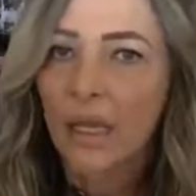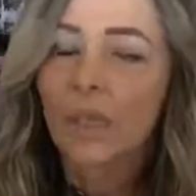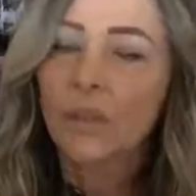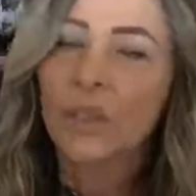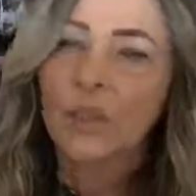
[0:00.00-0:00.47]

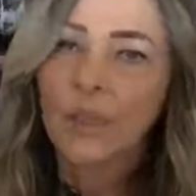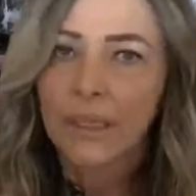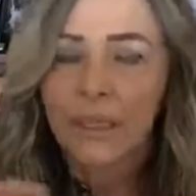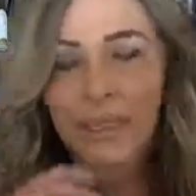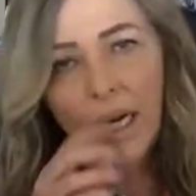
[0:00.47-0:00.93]

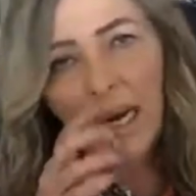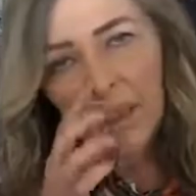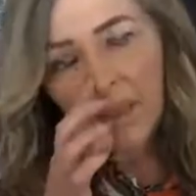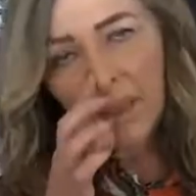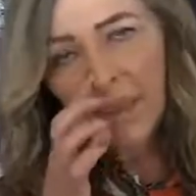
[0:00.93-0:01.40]
during the
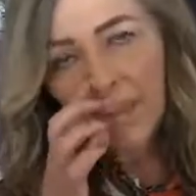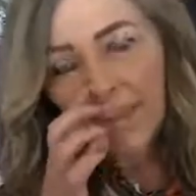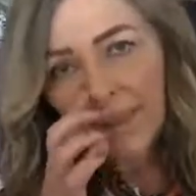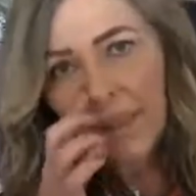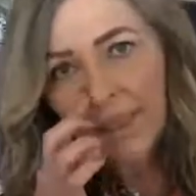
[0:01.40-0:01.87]
IEP meeting
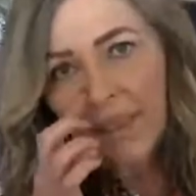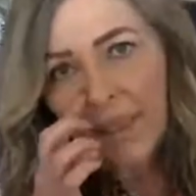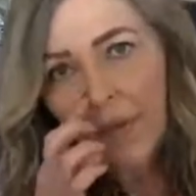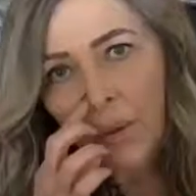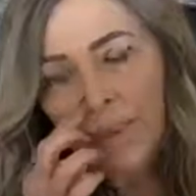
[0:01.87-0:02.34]
when they ask you
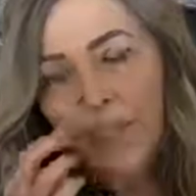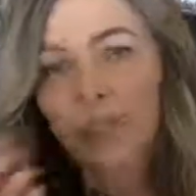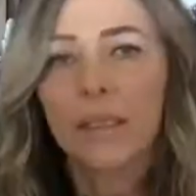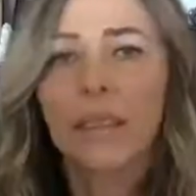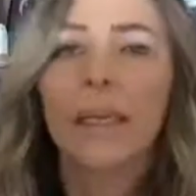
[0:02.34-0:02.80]
that
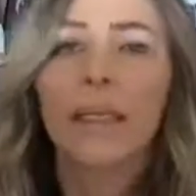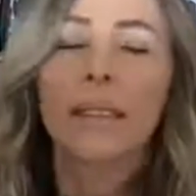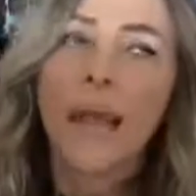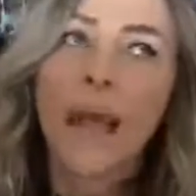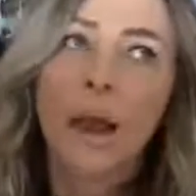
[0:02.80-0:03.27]
question.
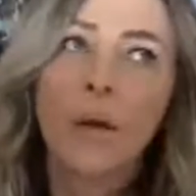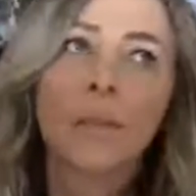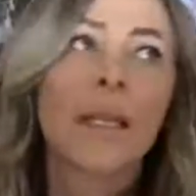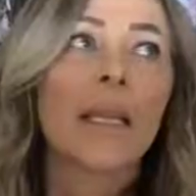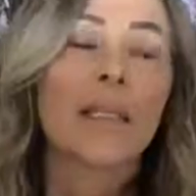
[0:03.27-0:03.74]

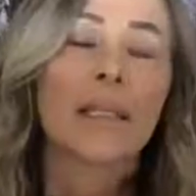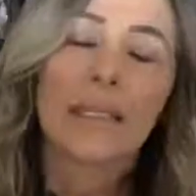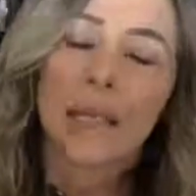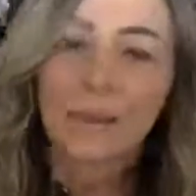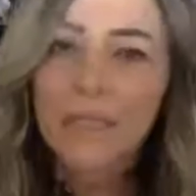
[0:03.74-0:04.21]
Now,
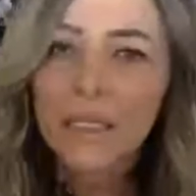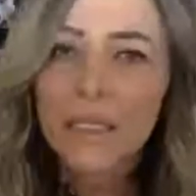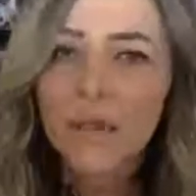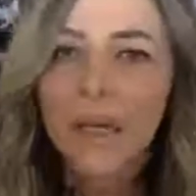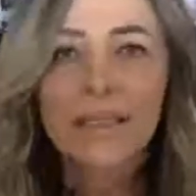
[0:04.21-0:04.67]
some
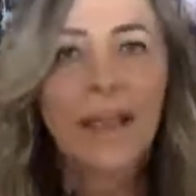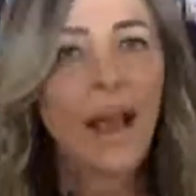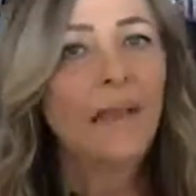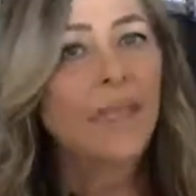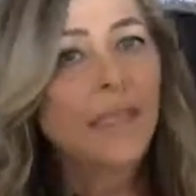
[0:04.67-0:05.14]
districts
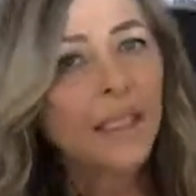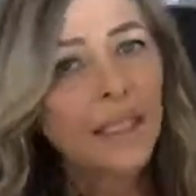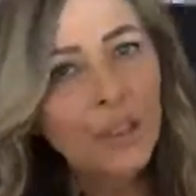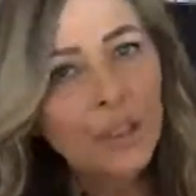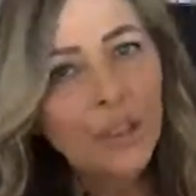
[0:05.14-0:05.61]
have an
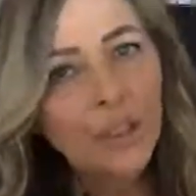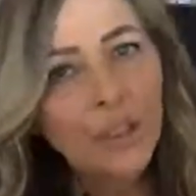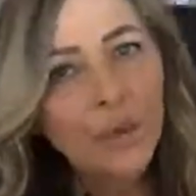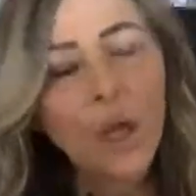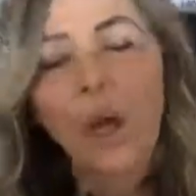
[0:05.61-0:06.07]

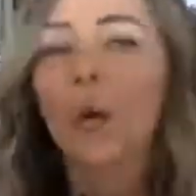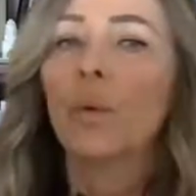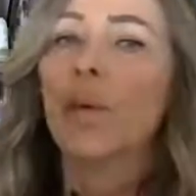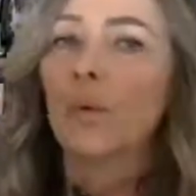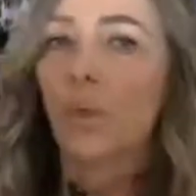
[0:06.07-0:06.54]
issue
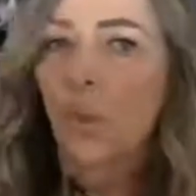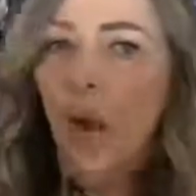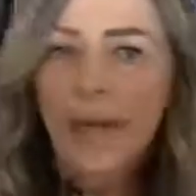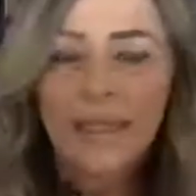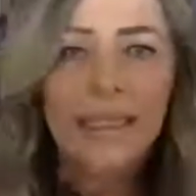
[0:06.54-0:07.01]
with
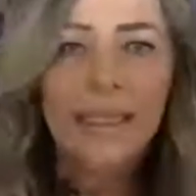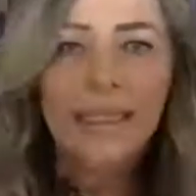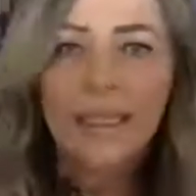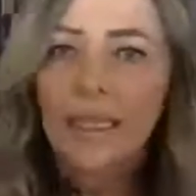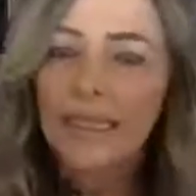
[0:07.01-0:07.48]

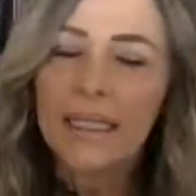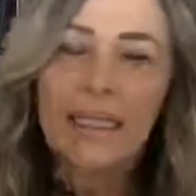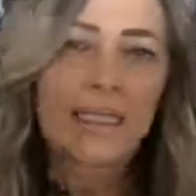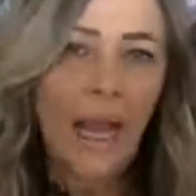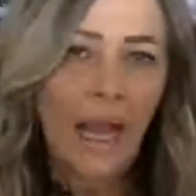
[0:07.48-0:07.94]
writing it
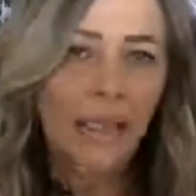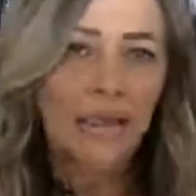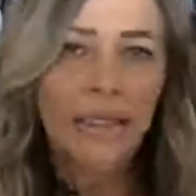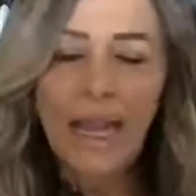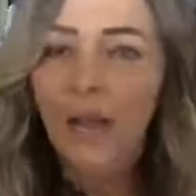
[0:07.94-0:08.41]

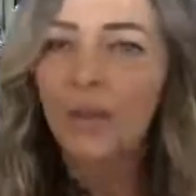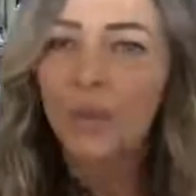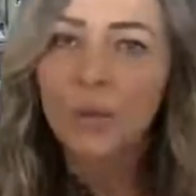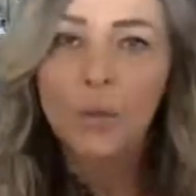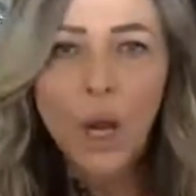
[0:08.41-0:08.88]
exactly how
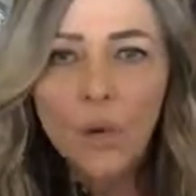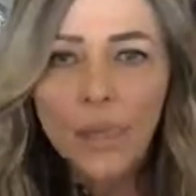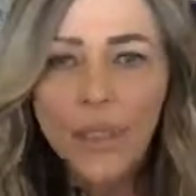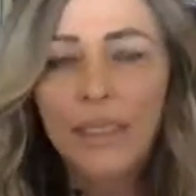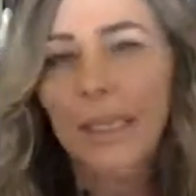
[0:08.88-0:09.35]
you
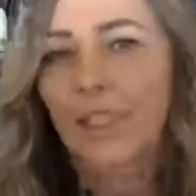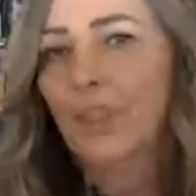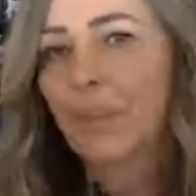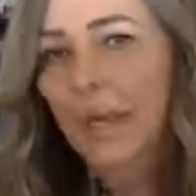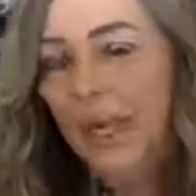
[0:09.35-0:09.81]
wrote it in
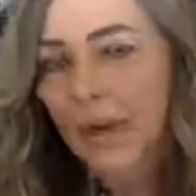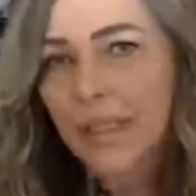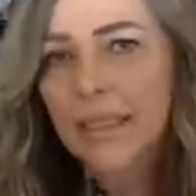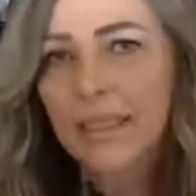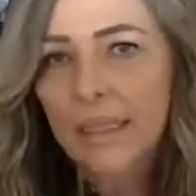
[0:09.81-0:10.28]
your
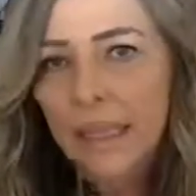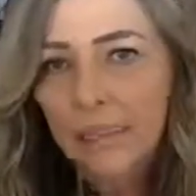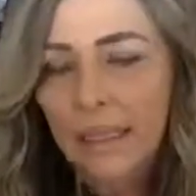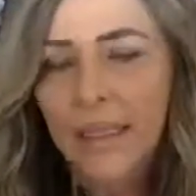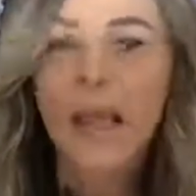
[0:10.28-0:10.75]
parent
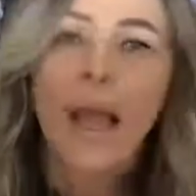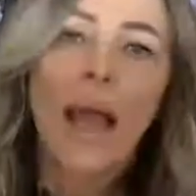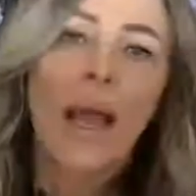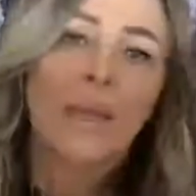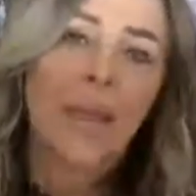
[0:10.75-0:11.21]
statement,
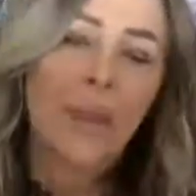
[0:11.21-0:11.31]
and they